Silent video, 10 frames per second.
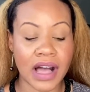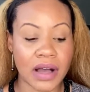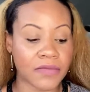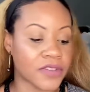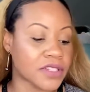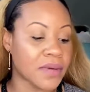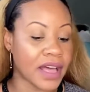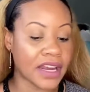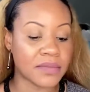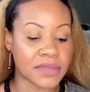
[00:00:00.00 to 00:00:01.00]
for some
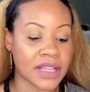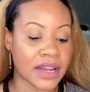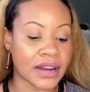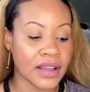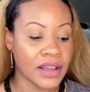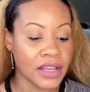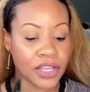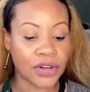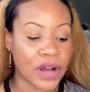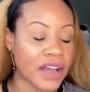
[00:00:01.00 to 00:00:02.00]
items that, you
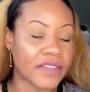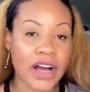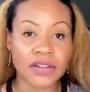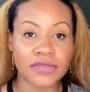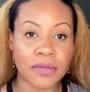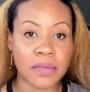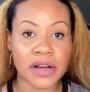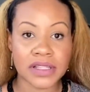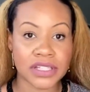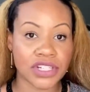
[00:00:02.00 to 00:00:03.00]
know, I've gotten from
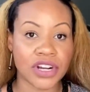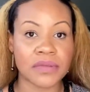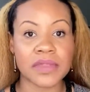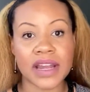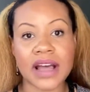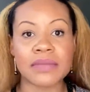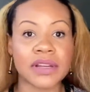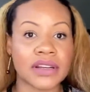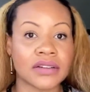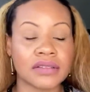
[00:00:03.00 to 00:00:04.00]
Boxycharm that I'm
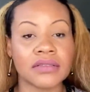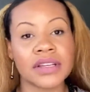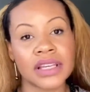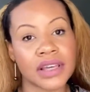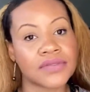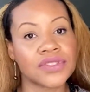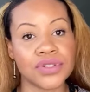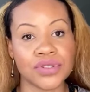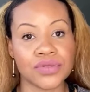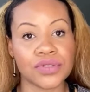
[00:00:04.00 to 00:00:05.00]
gonna gift
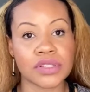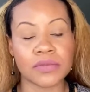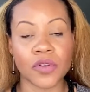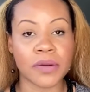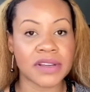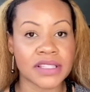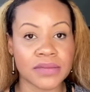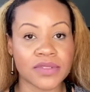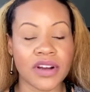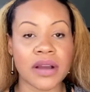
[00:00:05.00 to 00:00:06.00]
to one of my
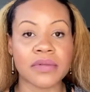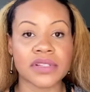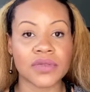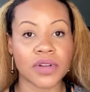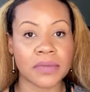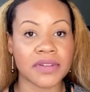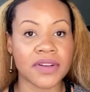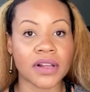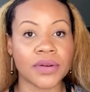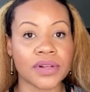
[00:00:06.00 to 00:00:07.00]
subscribers and one of my
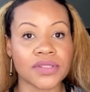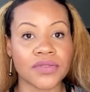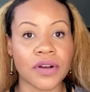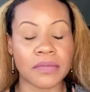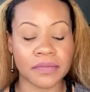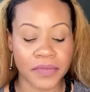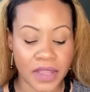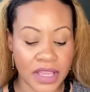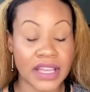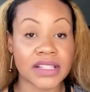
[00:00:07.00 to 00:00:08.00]
followers from
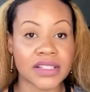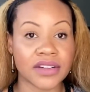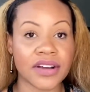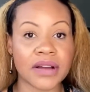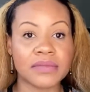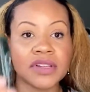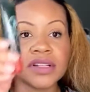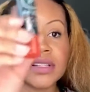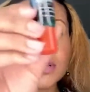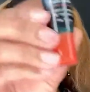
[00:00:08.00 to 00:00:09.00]
Instagram.
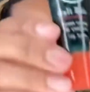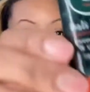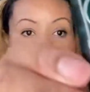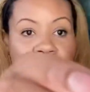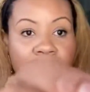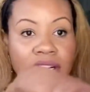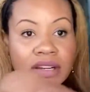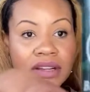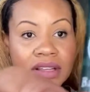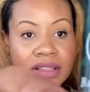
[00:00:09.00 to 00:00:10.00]
So this is what
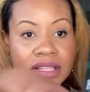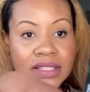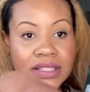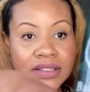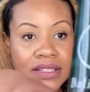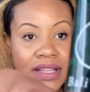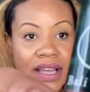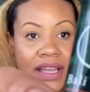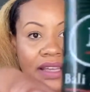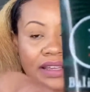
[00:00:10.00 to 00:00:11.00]
this looks
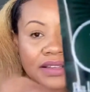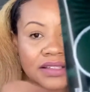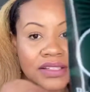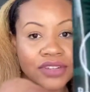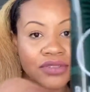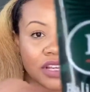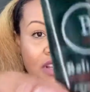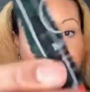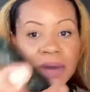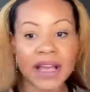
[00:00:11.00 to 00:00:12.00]
like. It's a
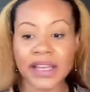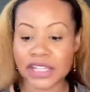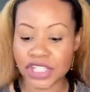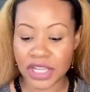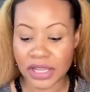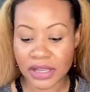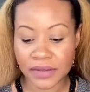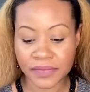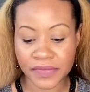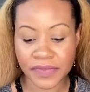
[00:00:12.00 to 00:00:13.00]
green packaging.
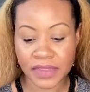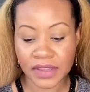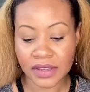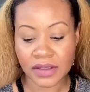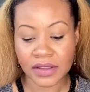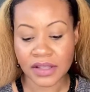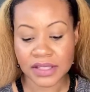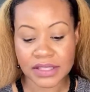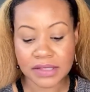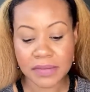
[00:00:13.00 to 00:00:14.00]

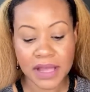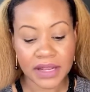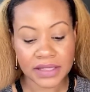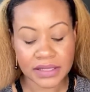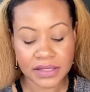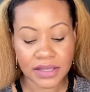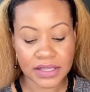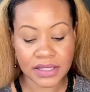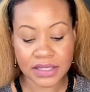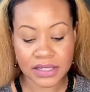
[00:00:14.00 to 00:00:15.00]
Let's smell it, because
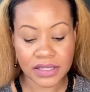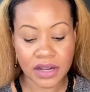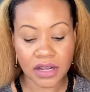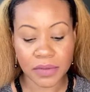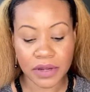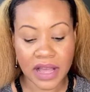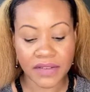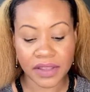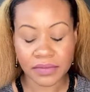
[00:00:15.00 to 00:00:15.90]
it does talk about having,